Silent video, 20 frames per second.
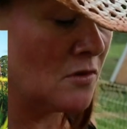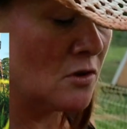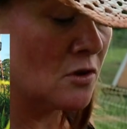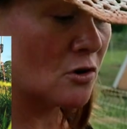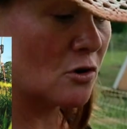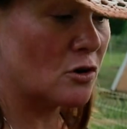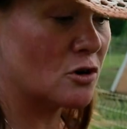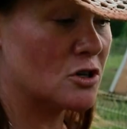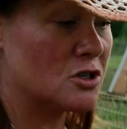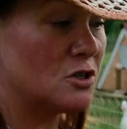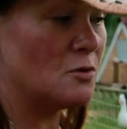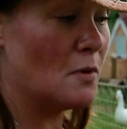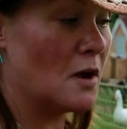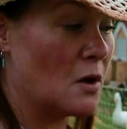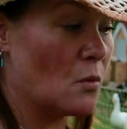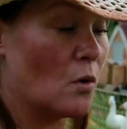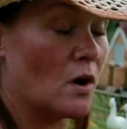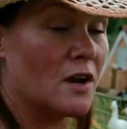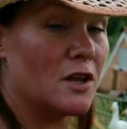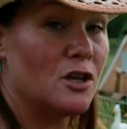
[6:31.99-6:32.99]
Of course, you
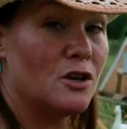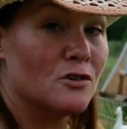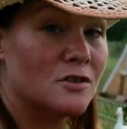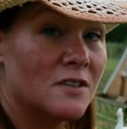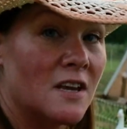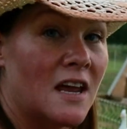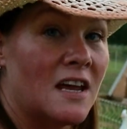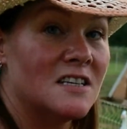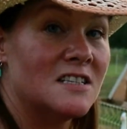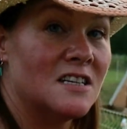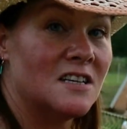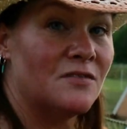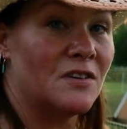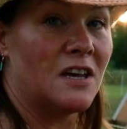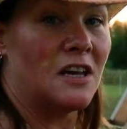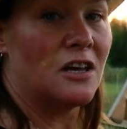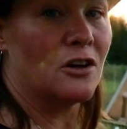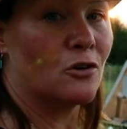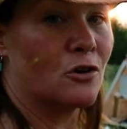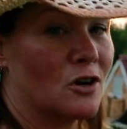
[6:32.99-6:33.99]
might want to use an
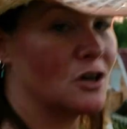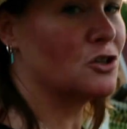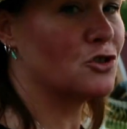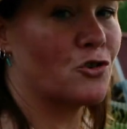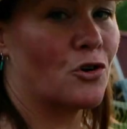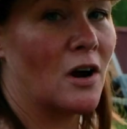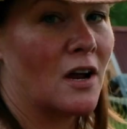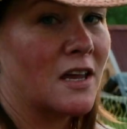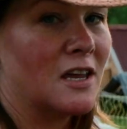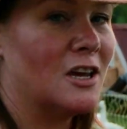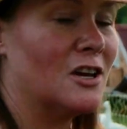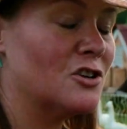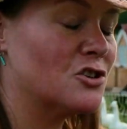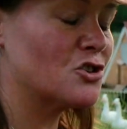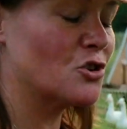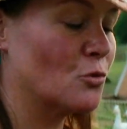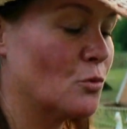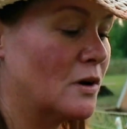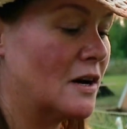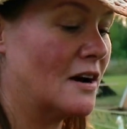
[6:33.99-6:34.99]
ATV or a truck hitch
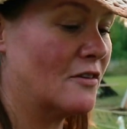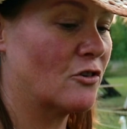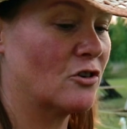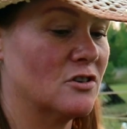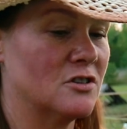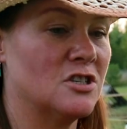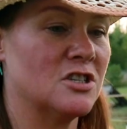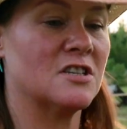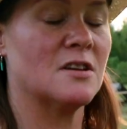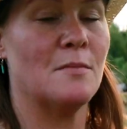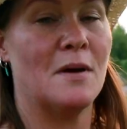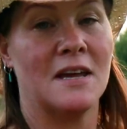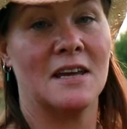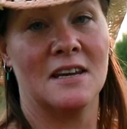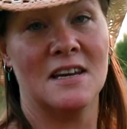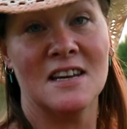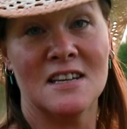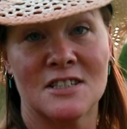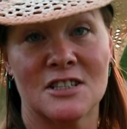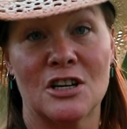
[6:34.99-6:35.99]
or whatever just to make it
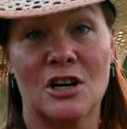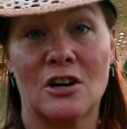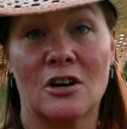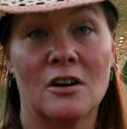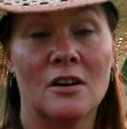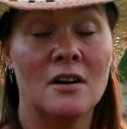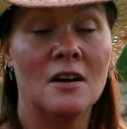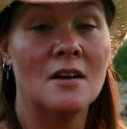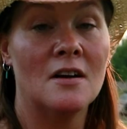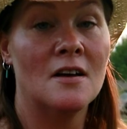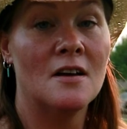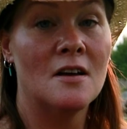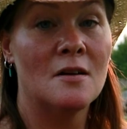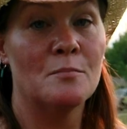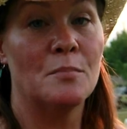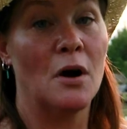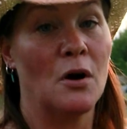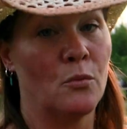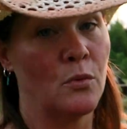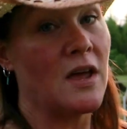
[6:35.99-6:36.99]
easier,
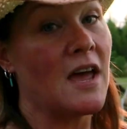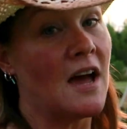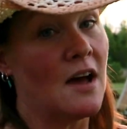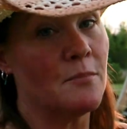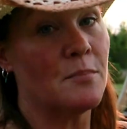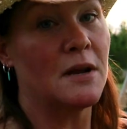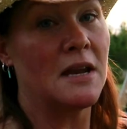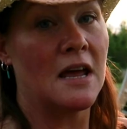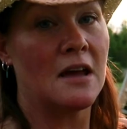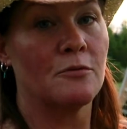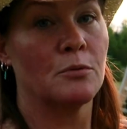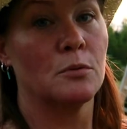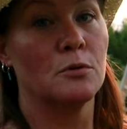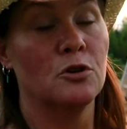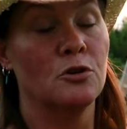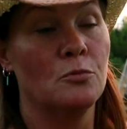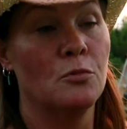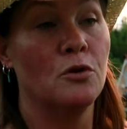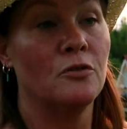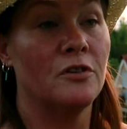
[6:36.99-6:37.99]
but we have been able
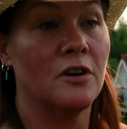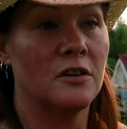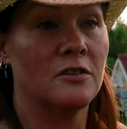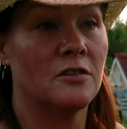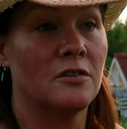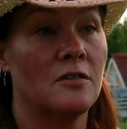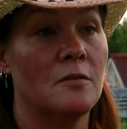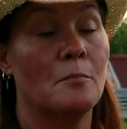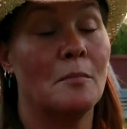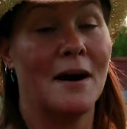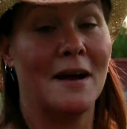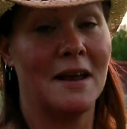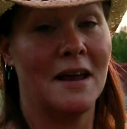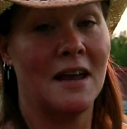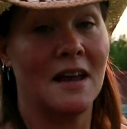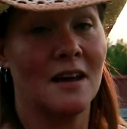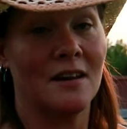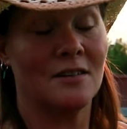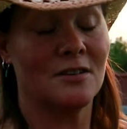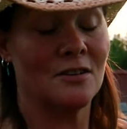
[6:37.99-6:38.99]
to move it by
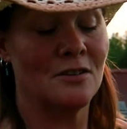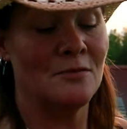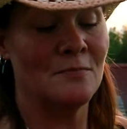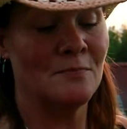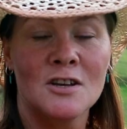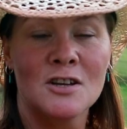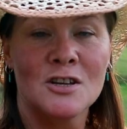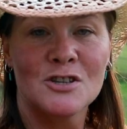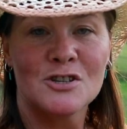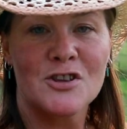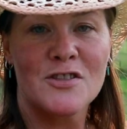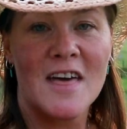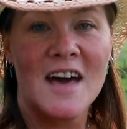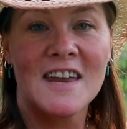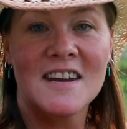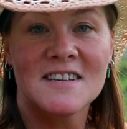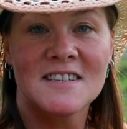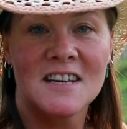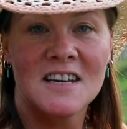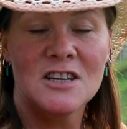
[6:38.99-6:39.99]
hand. So
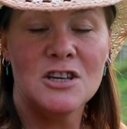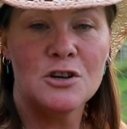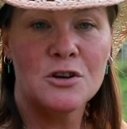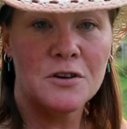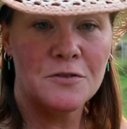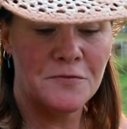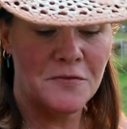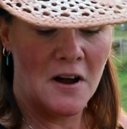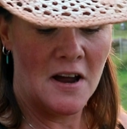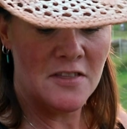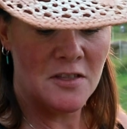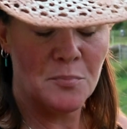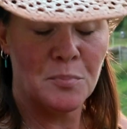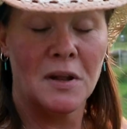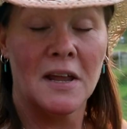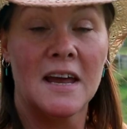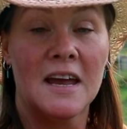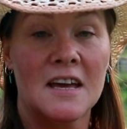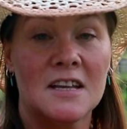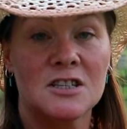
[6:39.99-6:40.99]
that is it. You can find the
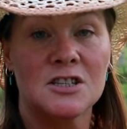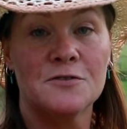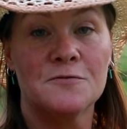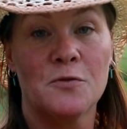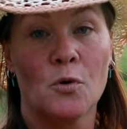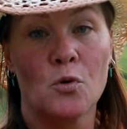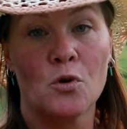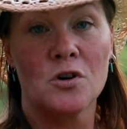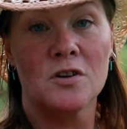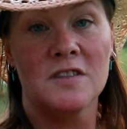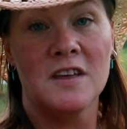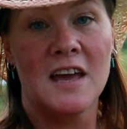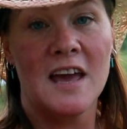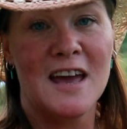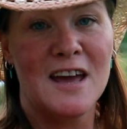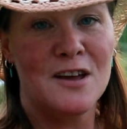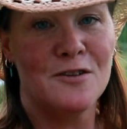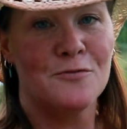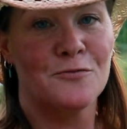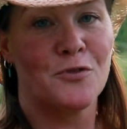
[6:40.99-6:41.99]
plans for the
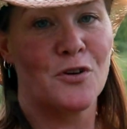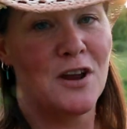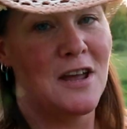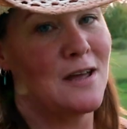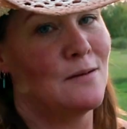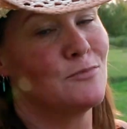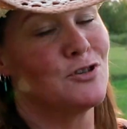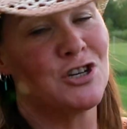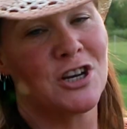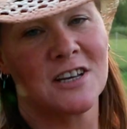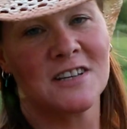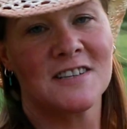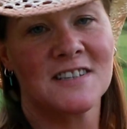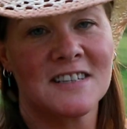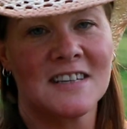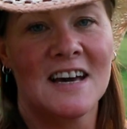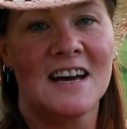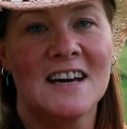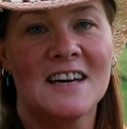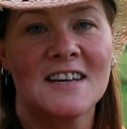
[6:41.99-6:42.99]
A-frame chicken
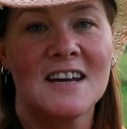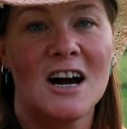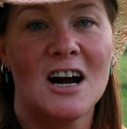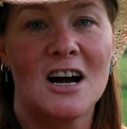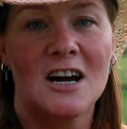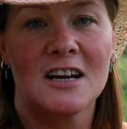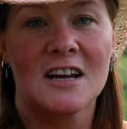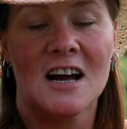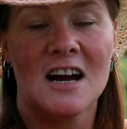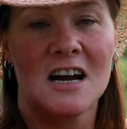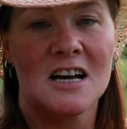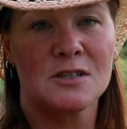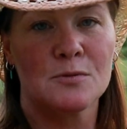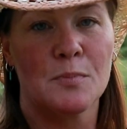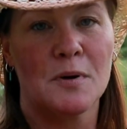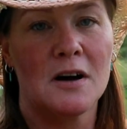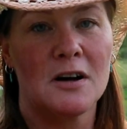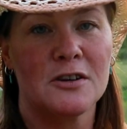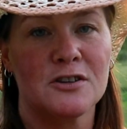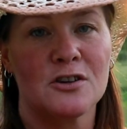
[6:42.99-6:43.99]
sled on
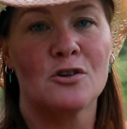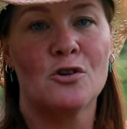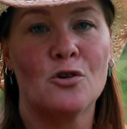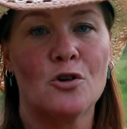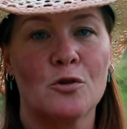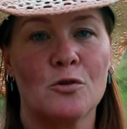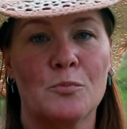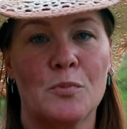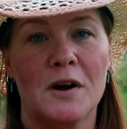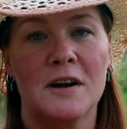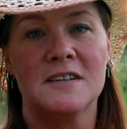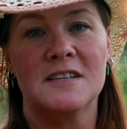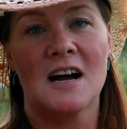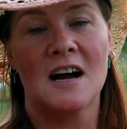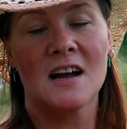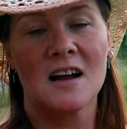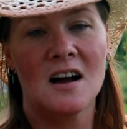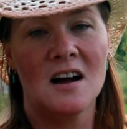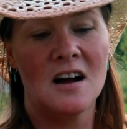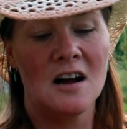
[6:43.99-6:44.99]

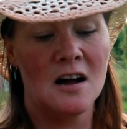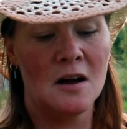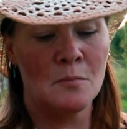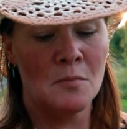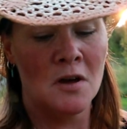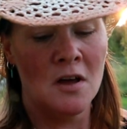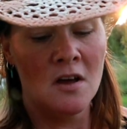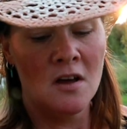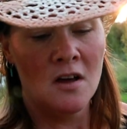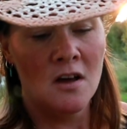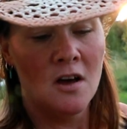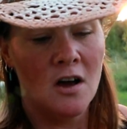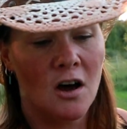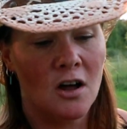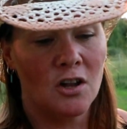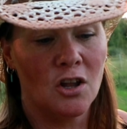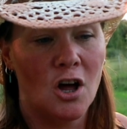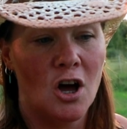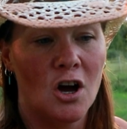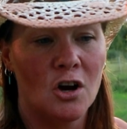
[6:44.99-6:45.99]
cosmopolitancornbread.com
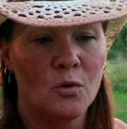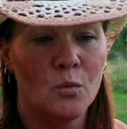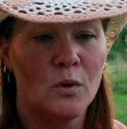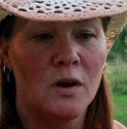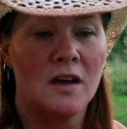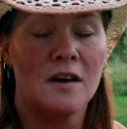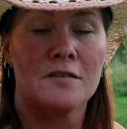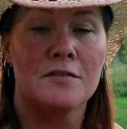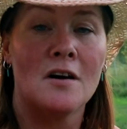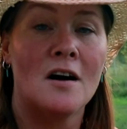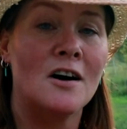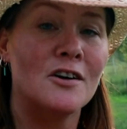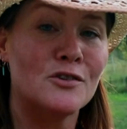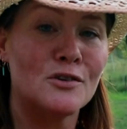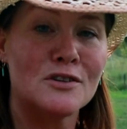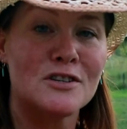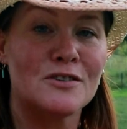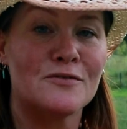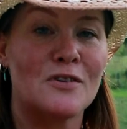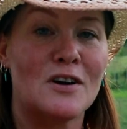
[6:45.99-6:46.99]
along with
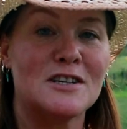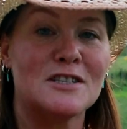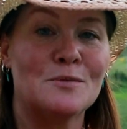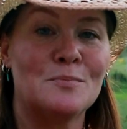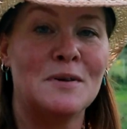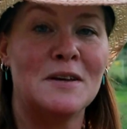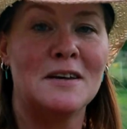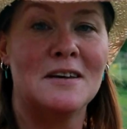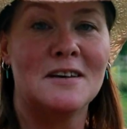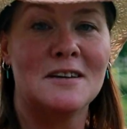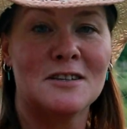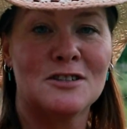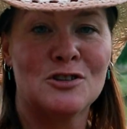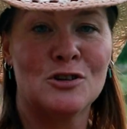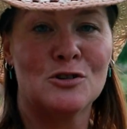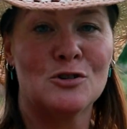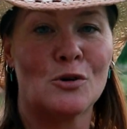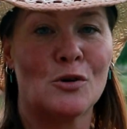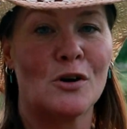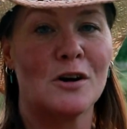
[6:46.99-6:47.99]
hundreds of recipes,
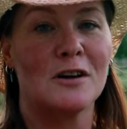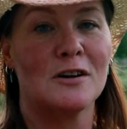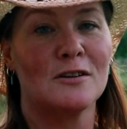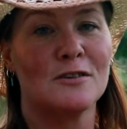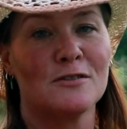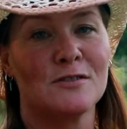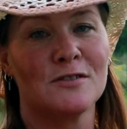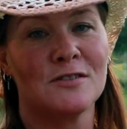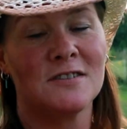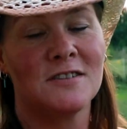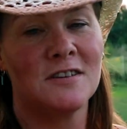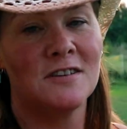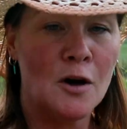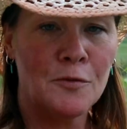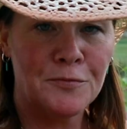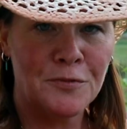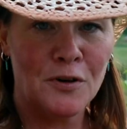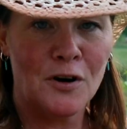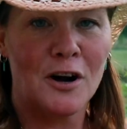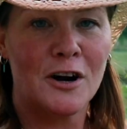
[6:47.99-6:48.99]
tutorials,
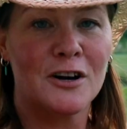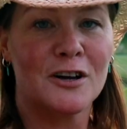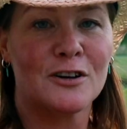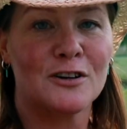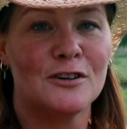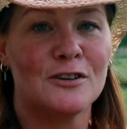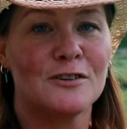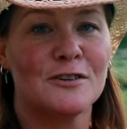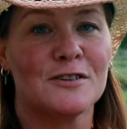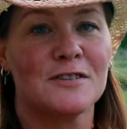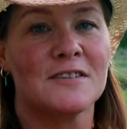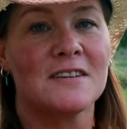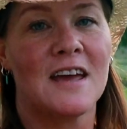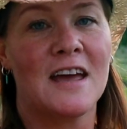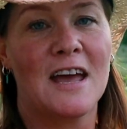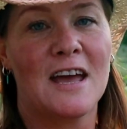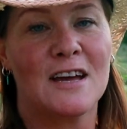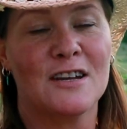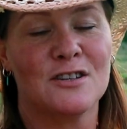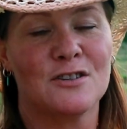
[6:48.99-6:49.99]
helpful articles,
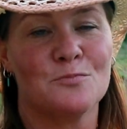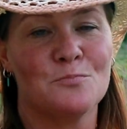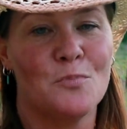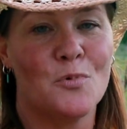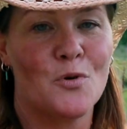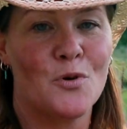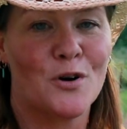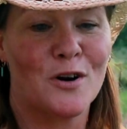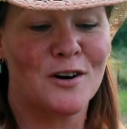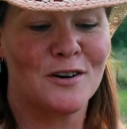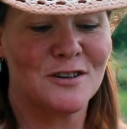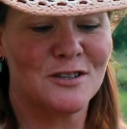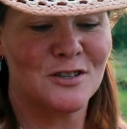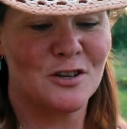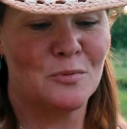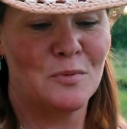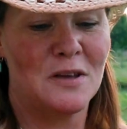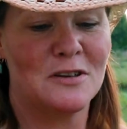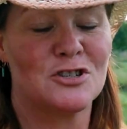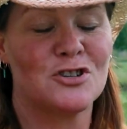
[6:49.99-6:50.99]
and more.
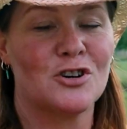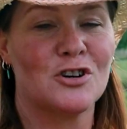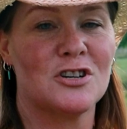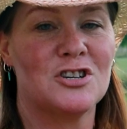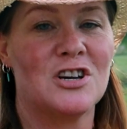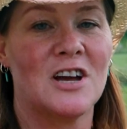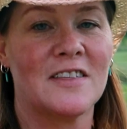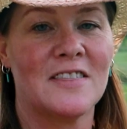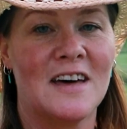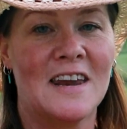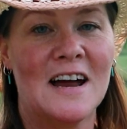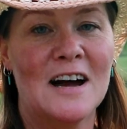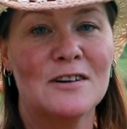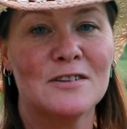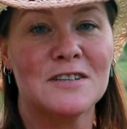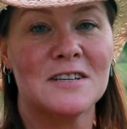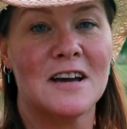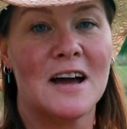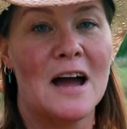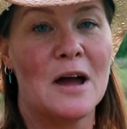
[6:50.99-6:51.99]
So be sure to check that
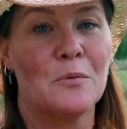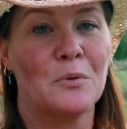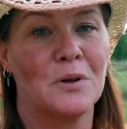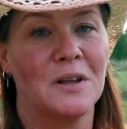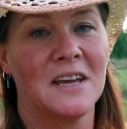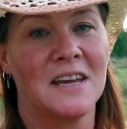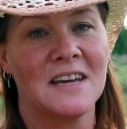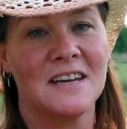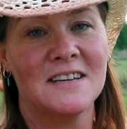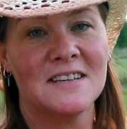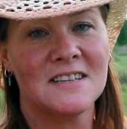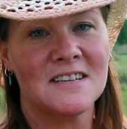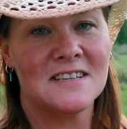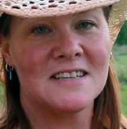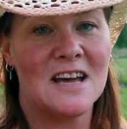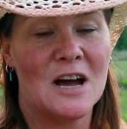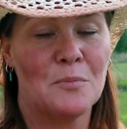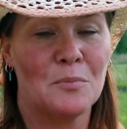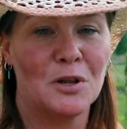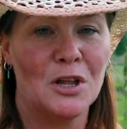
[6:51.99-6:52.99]
out. I will link it
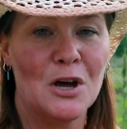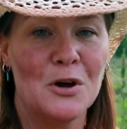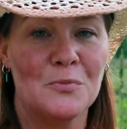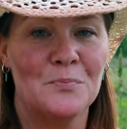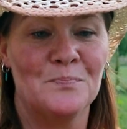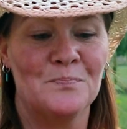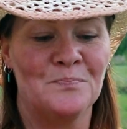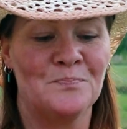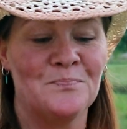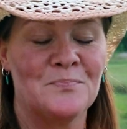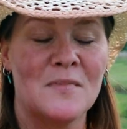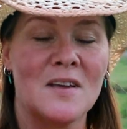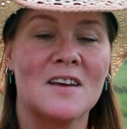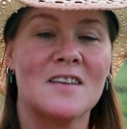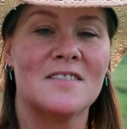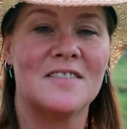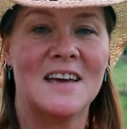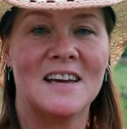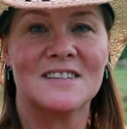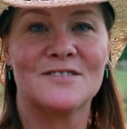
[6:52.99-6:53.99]
down below.
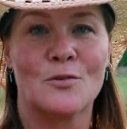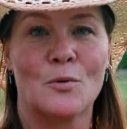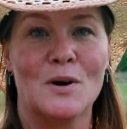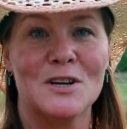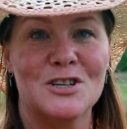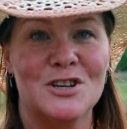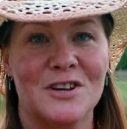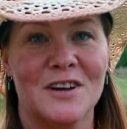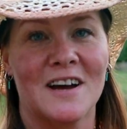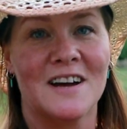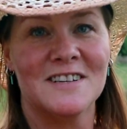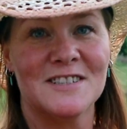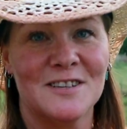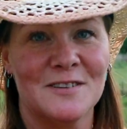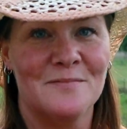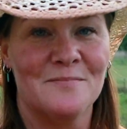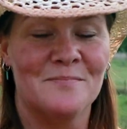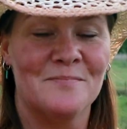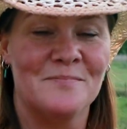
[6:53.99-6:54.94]
Thanks for watching, you guys.